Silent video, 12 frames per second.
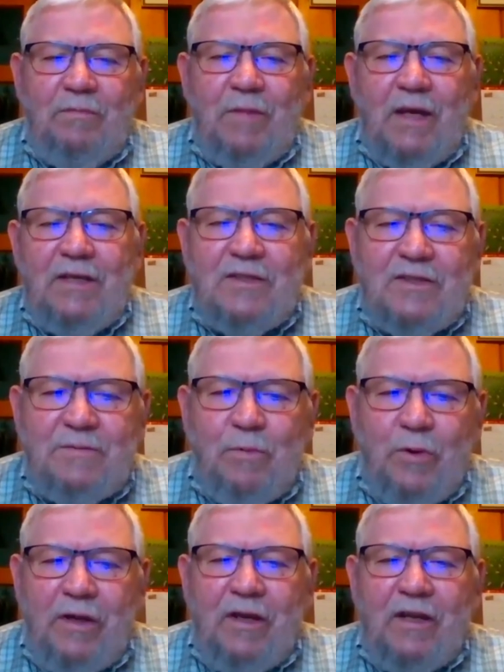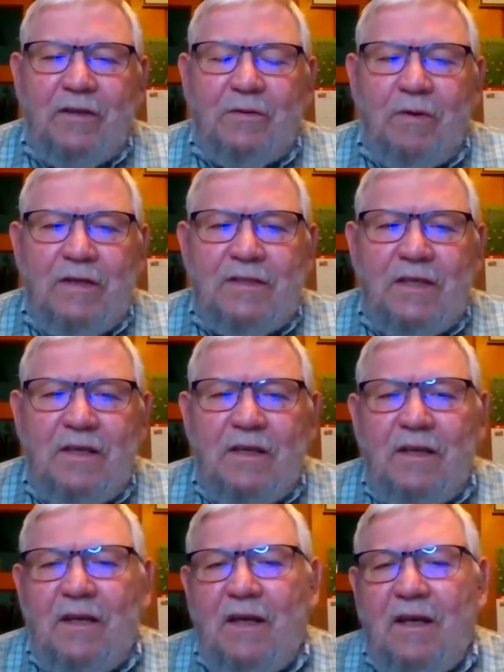basis point increase
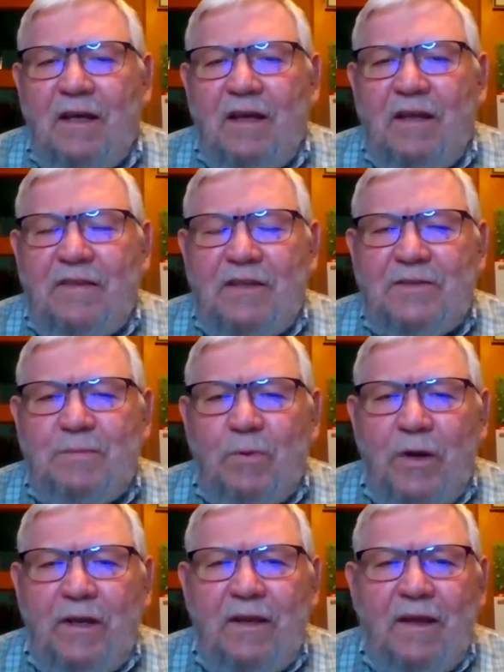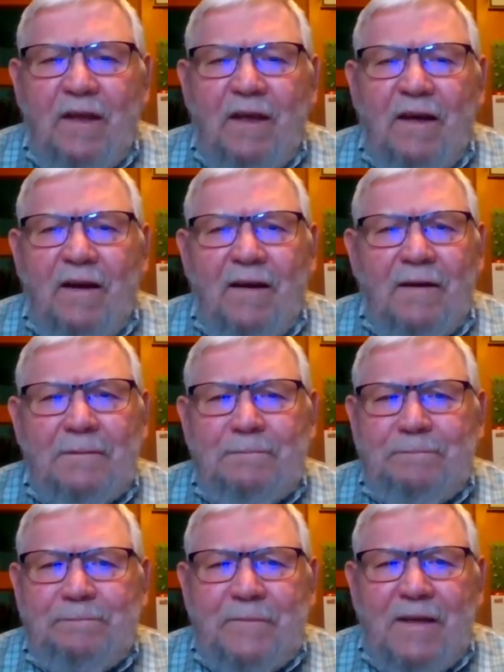at this point. I'd
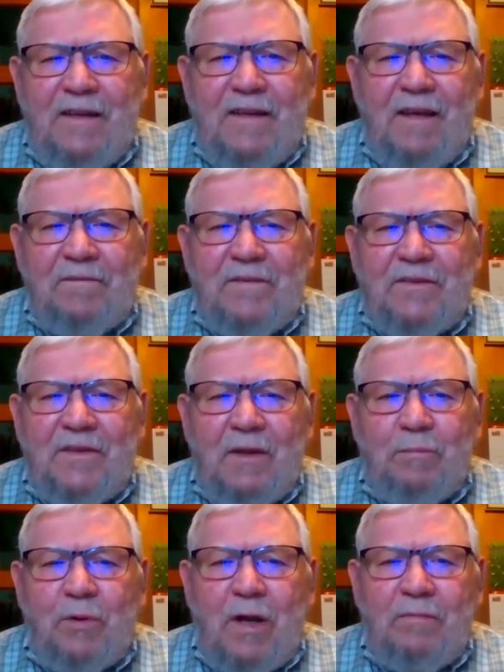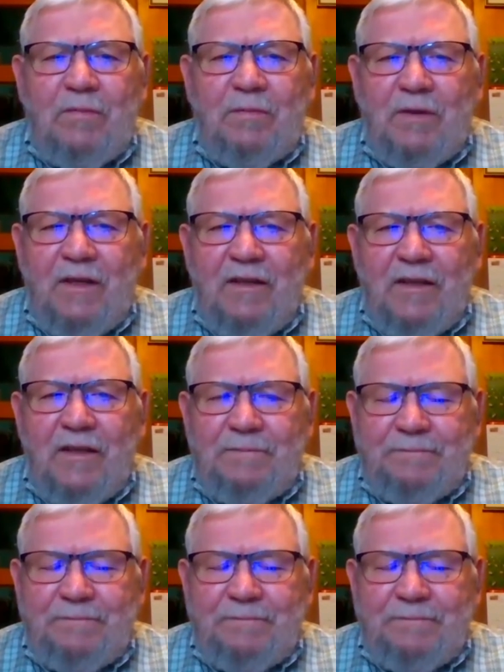have to say probably